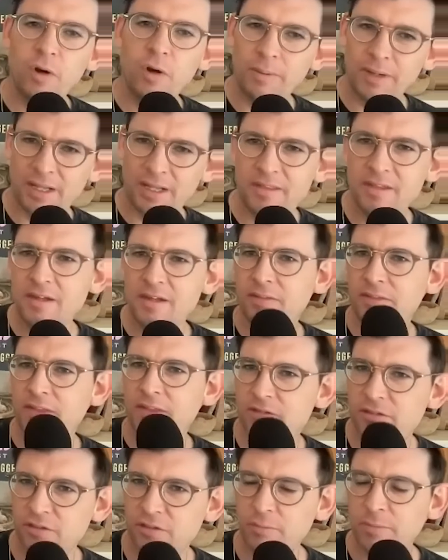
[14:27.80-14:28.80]
No, but I
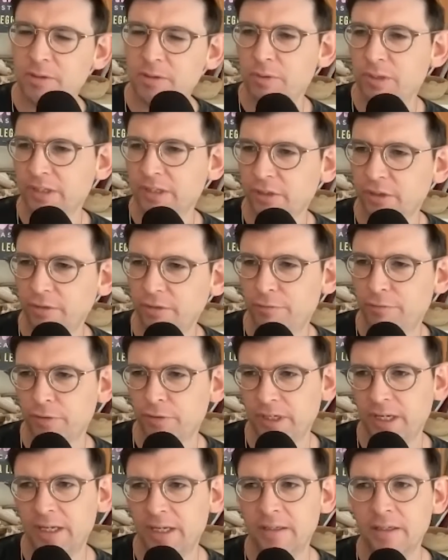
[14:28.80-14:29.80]
think this could be really good
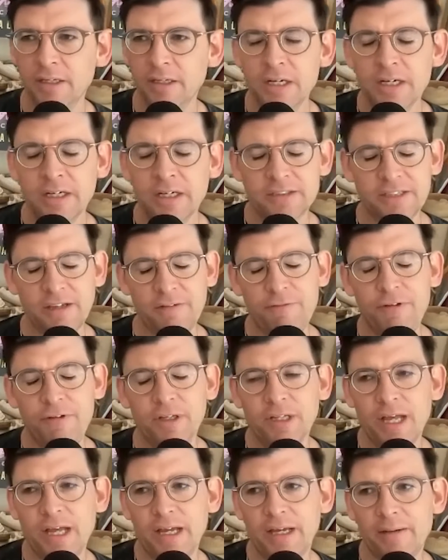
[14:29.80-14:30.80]
for Dan. Because I
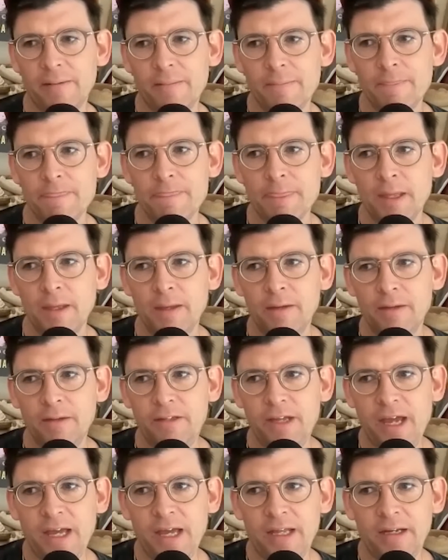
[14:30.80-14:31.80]
feel like,
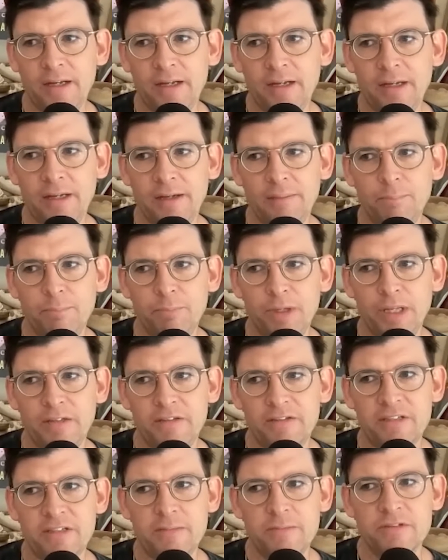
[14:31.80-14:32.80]
Dan,
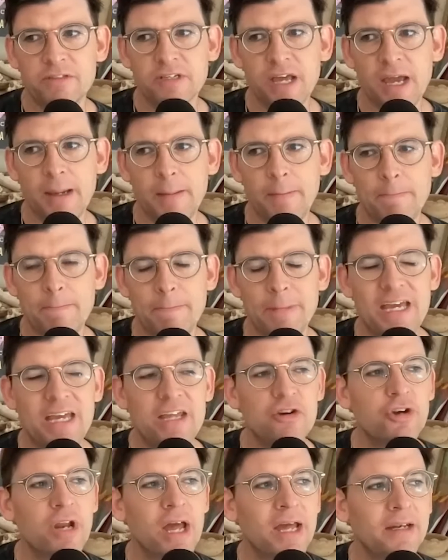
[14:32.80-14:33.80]
it seems like
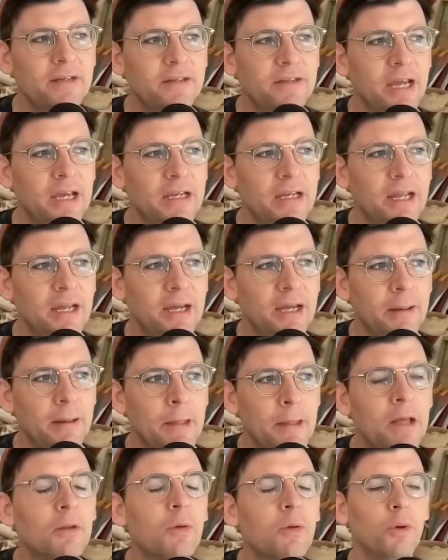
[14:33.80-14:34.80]
internet
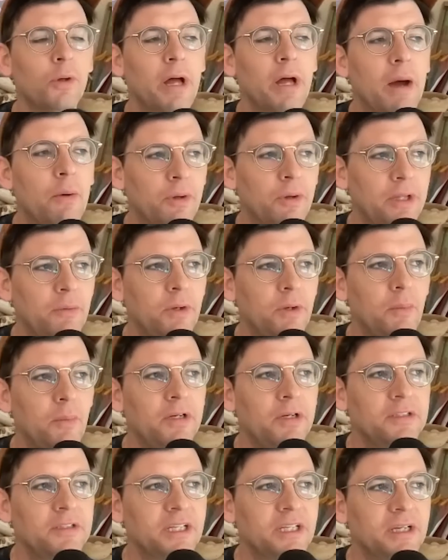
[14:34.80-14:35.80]
dating.
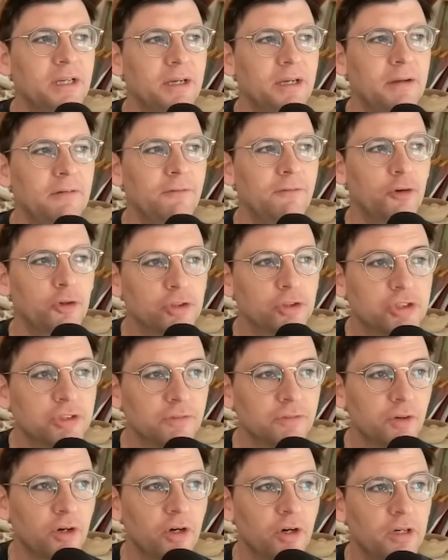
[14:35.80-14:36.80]
Well, what I want to say,
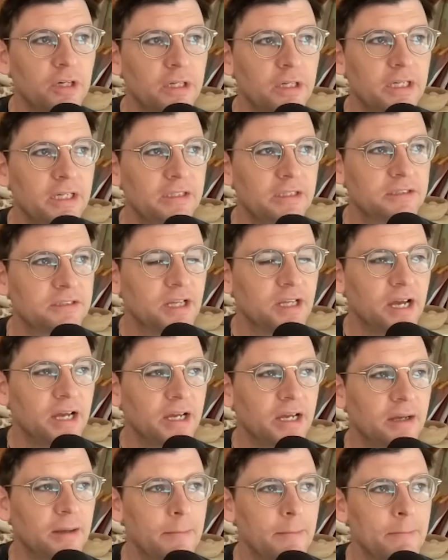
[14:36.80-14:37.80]
first of all,
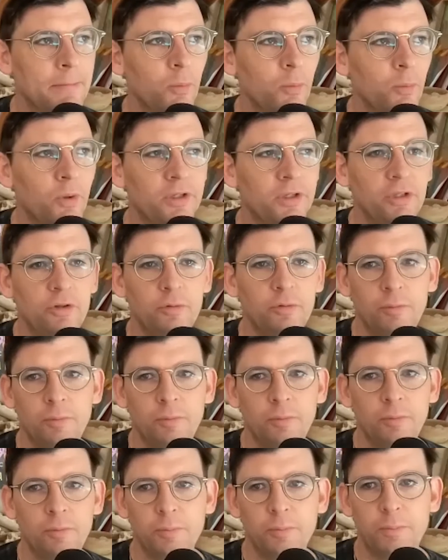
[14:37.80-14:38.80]
is like
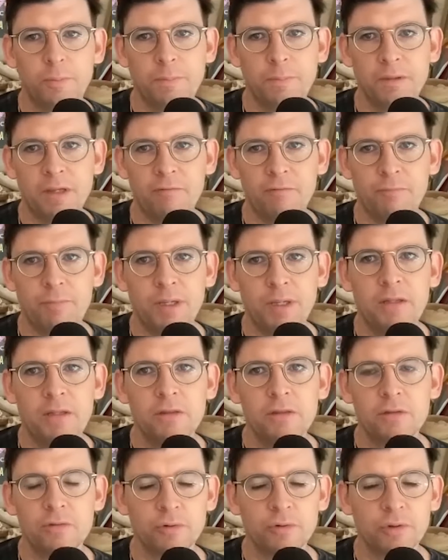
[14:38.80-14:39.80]
what you have
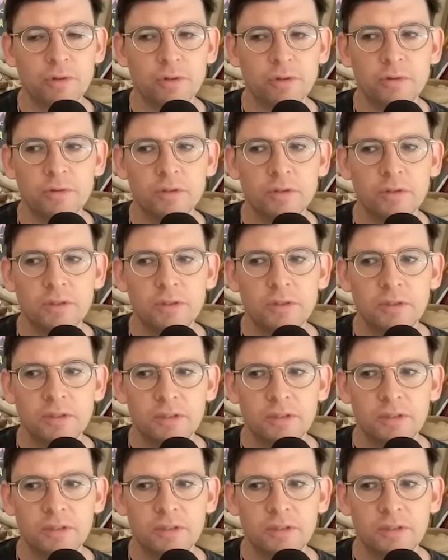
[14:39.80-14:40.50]
been through